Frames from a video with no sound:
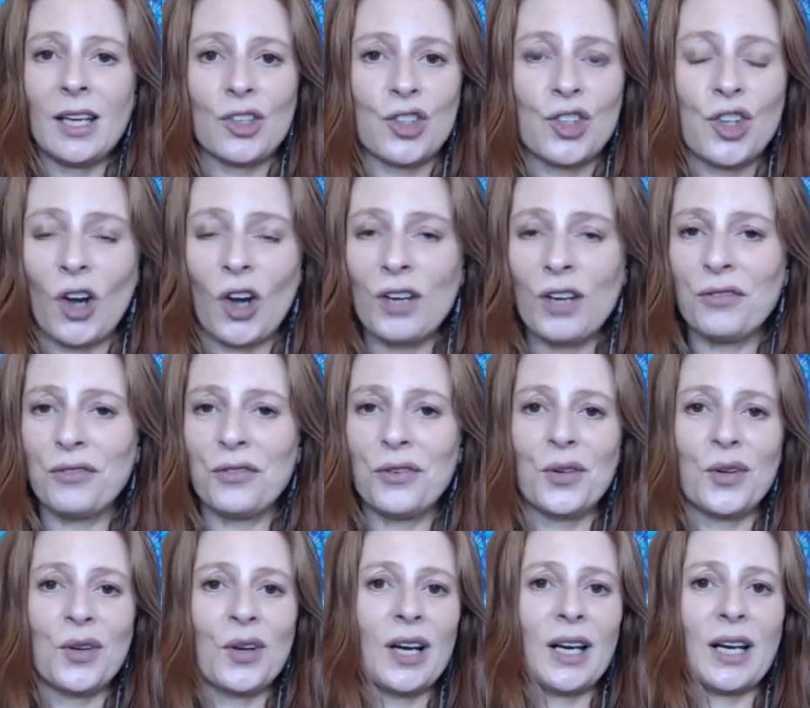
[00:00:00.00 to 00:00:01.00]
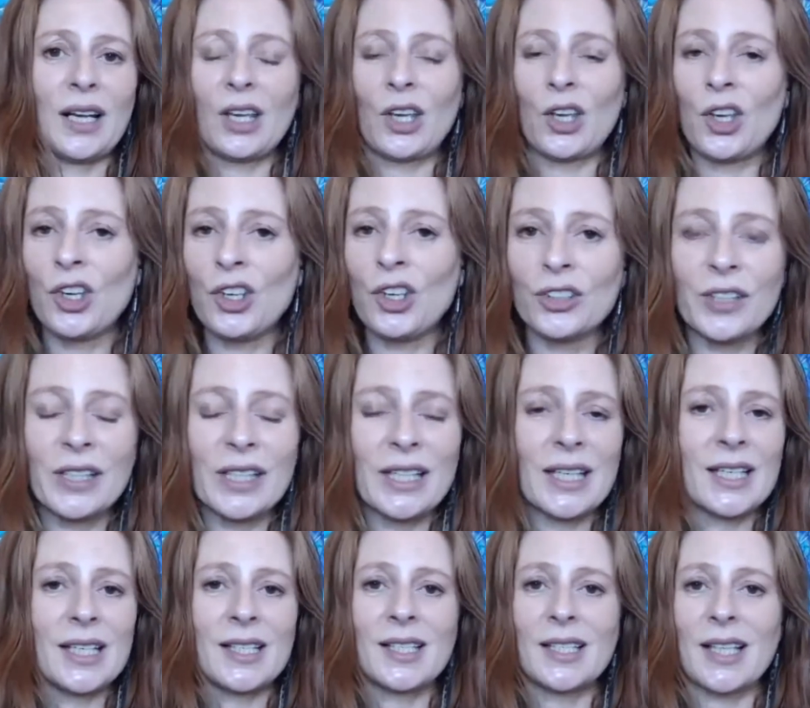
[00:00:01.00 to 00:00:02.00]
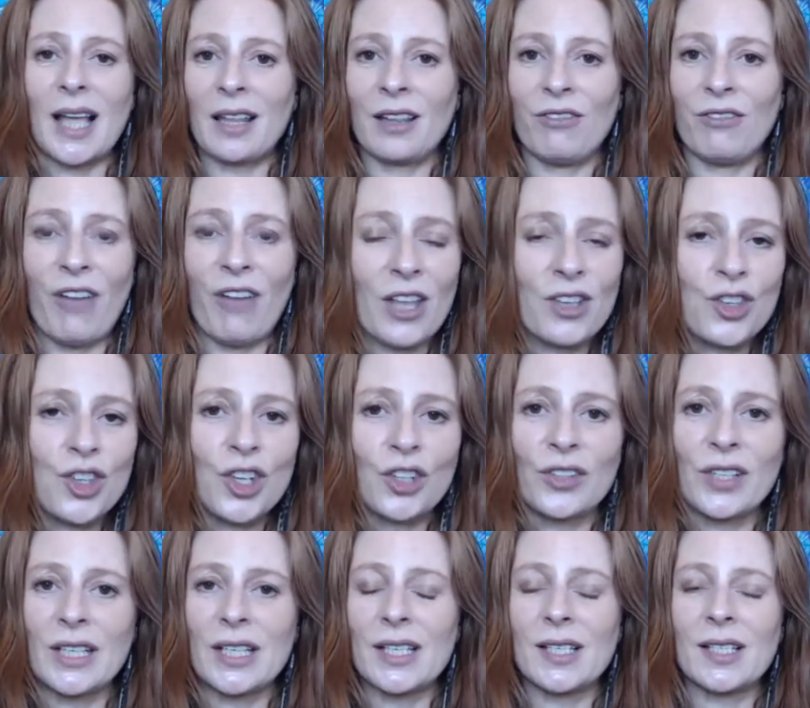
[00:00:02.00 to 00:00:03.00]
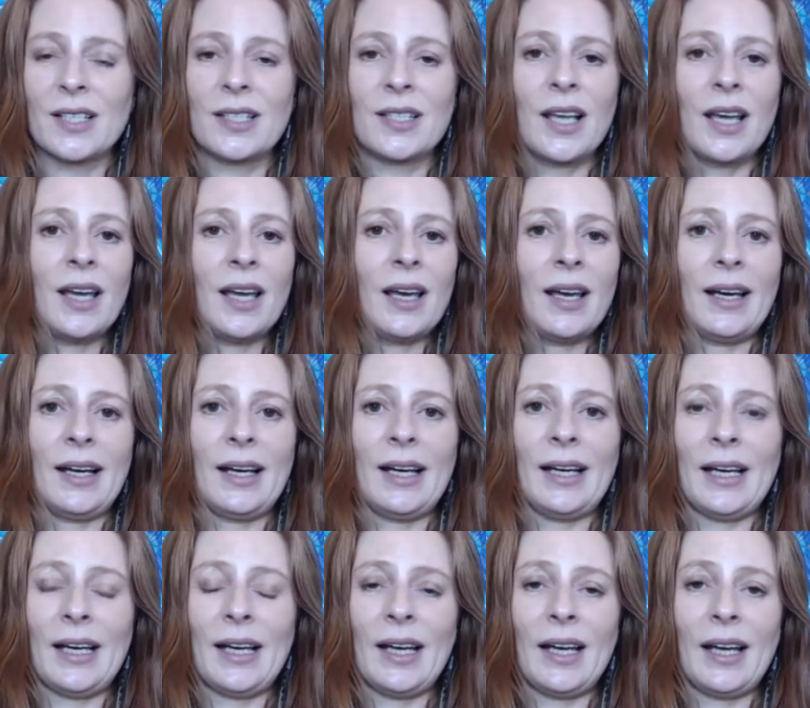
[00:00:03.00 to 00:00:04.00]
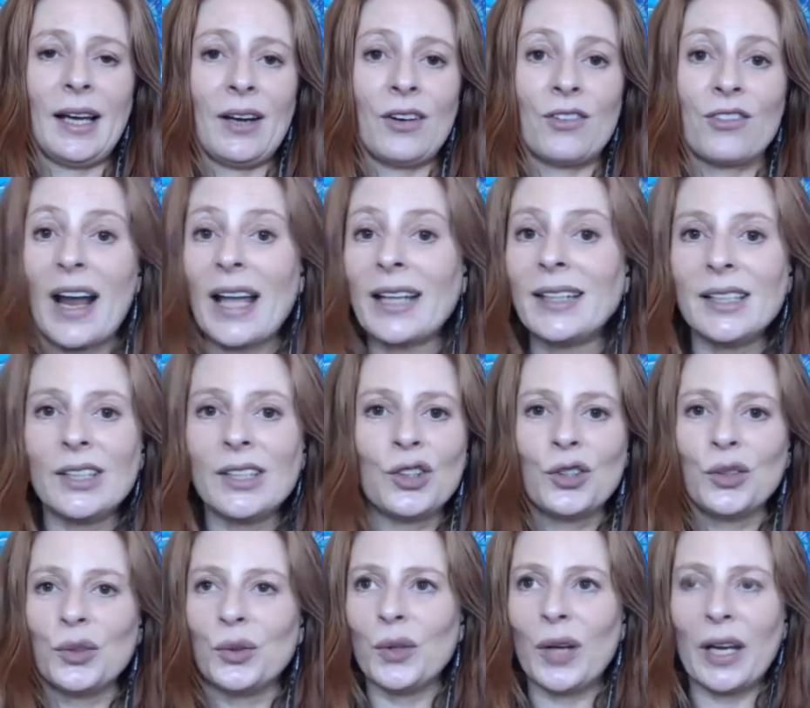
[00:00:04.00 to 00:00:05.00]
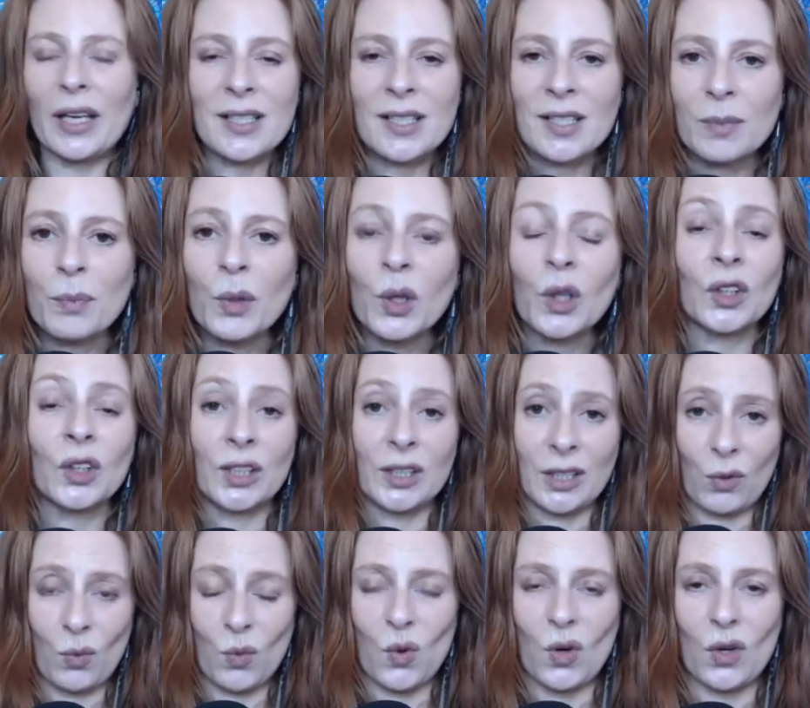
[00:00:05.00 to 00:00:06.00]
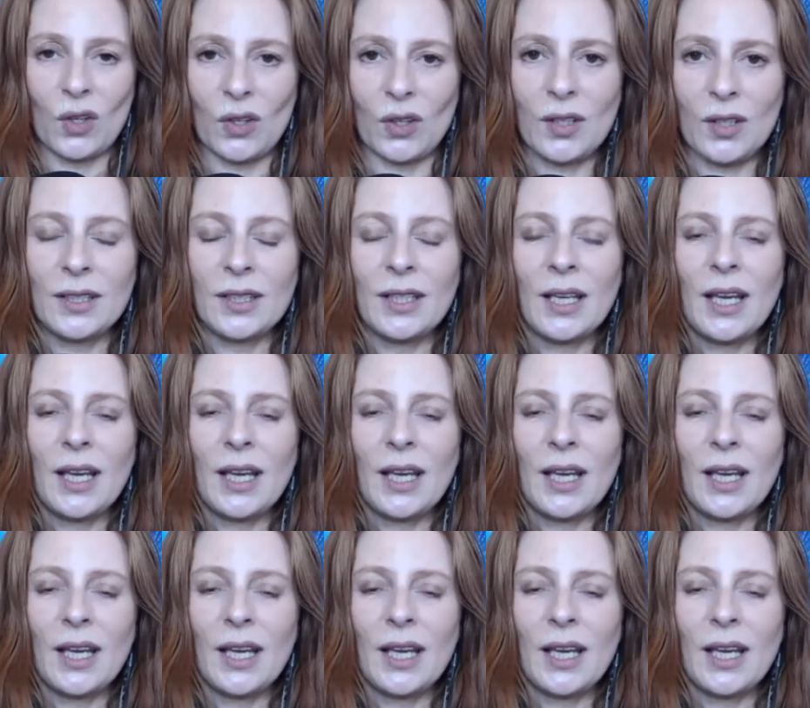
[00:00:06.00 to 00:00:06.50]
joyful, curious, adventurous, ready to explore the world.